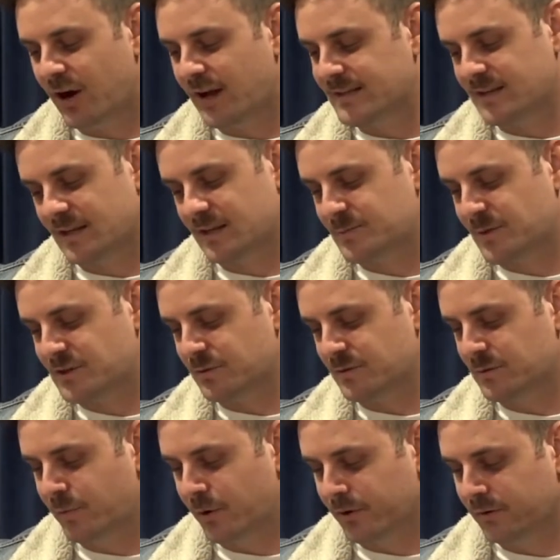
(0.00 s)
especially with the
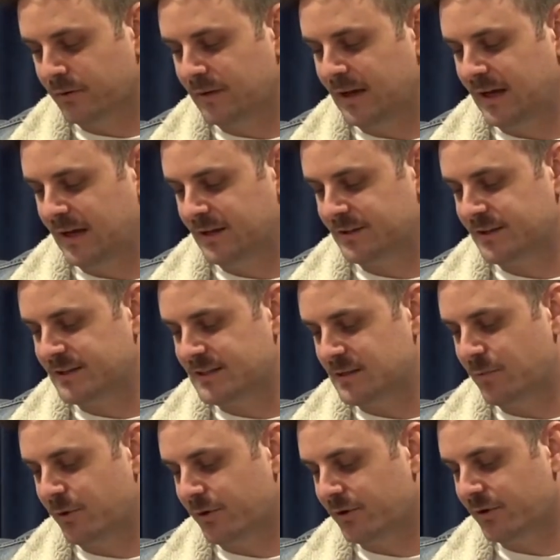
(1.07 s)
bottle, you can see the
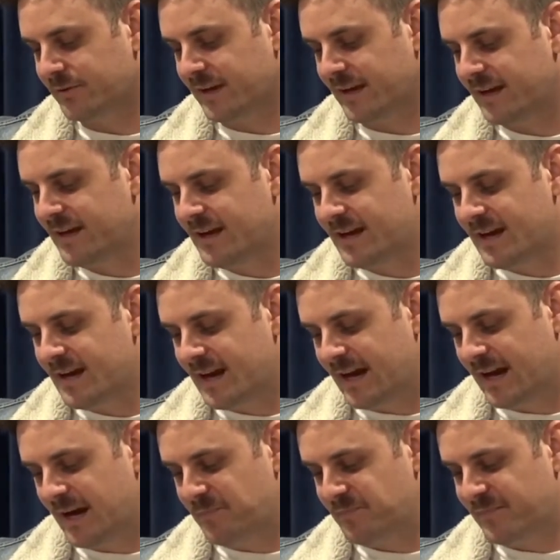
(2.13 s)
bottle on there.
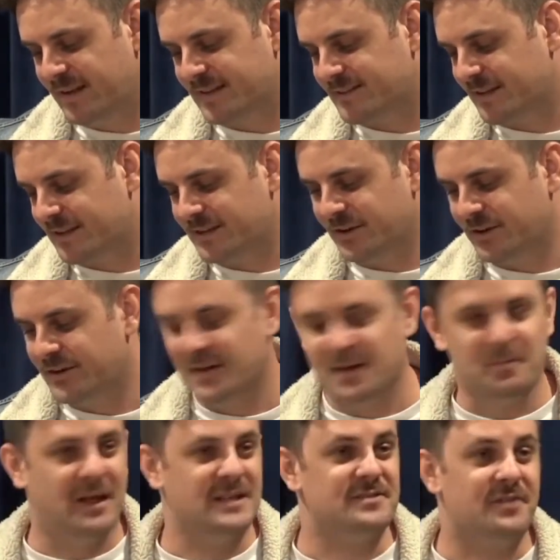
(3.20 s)
It's
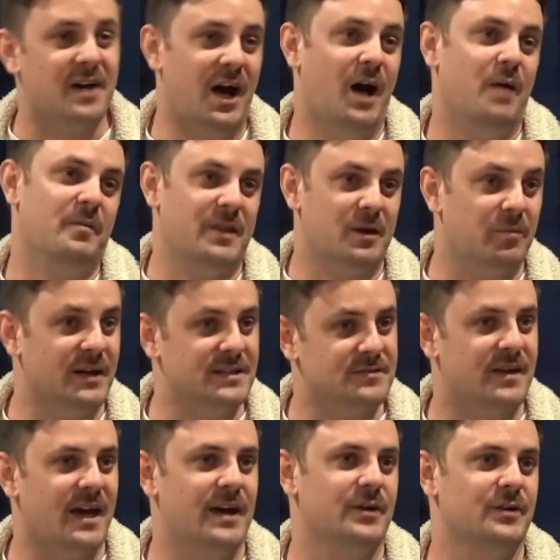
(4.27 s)
place of calm and then a place of
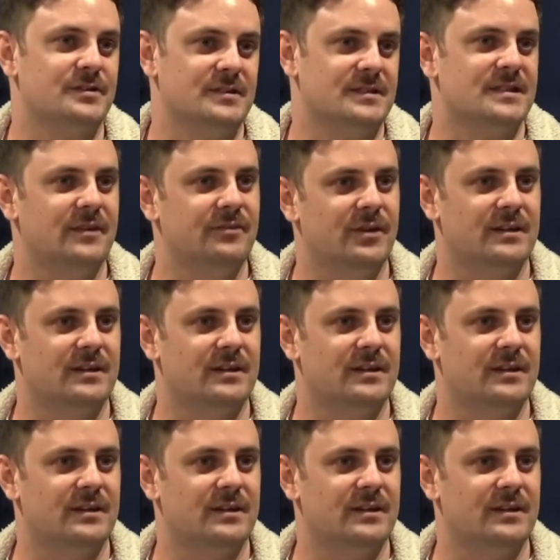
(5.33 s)
chaos and stuff like that.